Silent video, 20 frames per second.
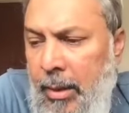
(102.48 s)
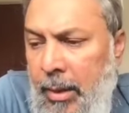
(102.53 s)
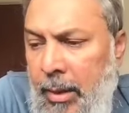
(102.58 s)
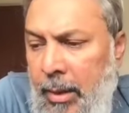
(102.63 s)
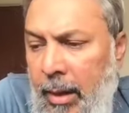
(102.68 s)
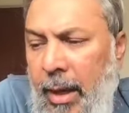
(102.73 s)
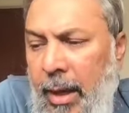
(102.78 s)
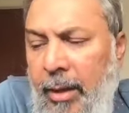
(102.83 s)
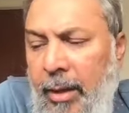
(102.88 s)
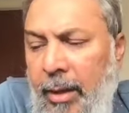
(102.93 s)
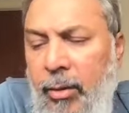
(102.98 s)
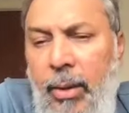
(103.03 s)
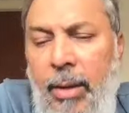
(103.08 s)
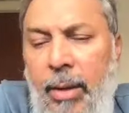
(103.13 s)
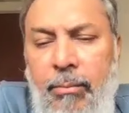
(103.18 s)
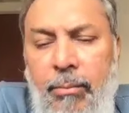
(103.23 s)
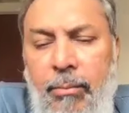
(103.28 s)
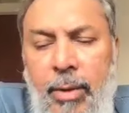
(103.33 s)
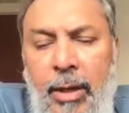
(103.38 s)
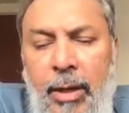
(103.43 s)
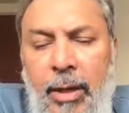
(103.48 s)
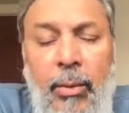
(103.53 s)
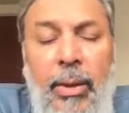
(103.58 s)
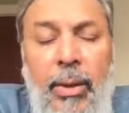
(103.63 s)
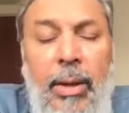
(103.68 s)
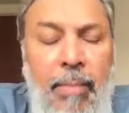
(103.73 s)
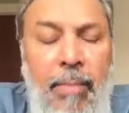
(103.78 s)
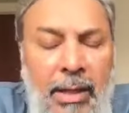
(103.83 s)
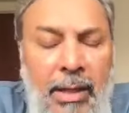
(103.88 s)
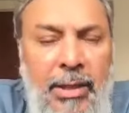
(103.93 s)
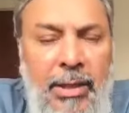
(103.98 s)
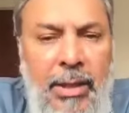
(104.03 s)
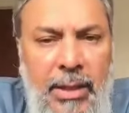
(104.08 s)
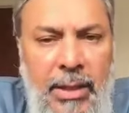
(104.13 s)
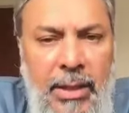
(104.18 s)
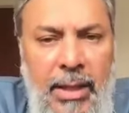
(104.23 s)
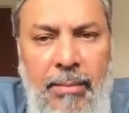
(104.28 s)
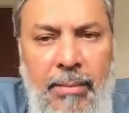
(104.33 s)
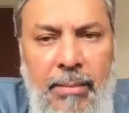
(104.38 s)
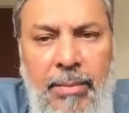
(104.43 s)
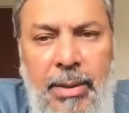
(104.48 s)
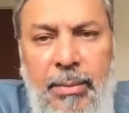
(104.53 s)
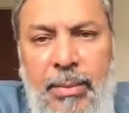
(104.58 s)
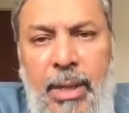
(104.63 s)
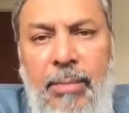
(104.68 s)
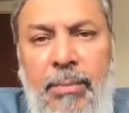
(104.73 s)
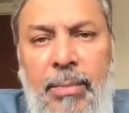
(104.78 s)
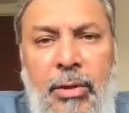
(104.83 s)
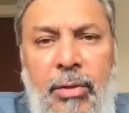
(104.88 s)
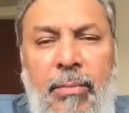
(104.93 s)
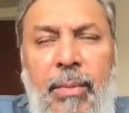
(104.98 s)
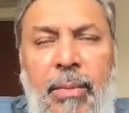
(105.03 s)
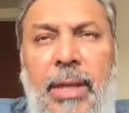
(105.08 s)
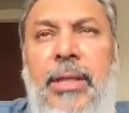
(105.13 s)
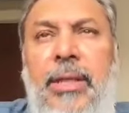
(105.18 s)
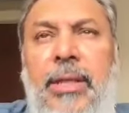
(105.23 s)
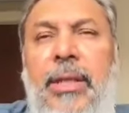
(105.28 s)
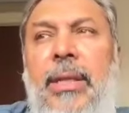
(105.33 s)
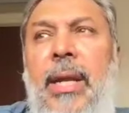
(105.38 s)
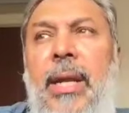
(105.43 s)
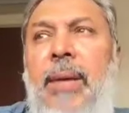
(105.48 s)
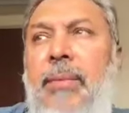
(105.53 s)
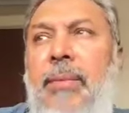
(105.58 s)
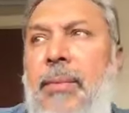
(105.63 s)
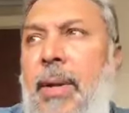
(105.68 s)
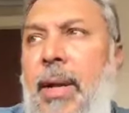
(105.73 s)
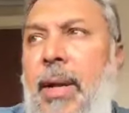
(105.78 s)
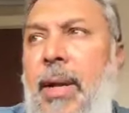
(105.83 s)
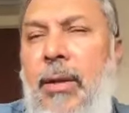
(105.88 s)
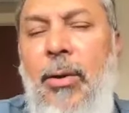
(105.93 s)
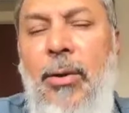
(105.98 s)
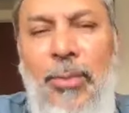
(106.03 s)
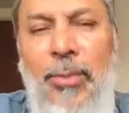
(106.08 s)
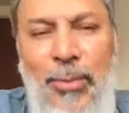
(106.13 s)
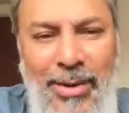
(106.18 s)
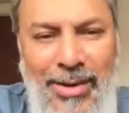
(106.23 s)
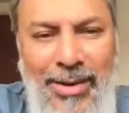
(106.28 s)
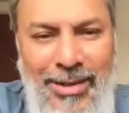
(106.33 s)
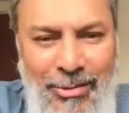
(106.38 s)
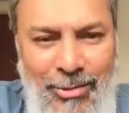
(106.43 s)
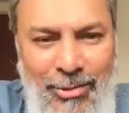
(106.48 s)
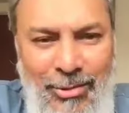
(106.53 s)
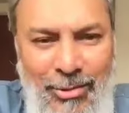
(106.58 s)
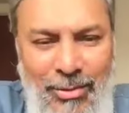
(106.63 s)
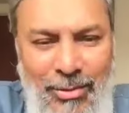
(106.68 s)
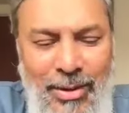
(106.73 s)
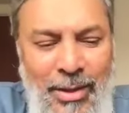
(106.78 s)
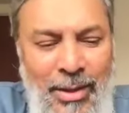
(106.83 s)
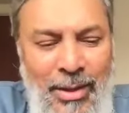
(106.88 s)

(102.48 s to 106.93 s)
I don't want to mention names. I'm tempted to mention names, but I don't want to.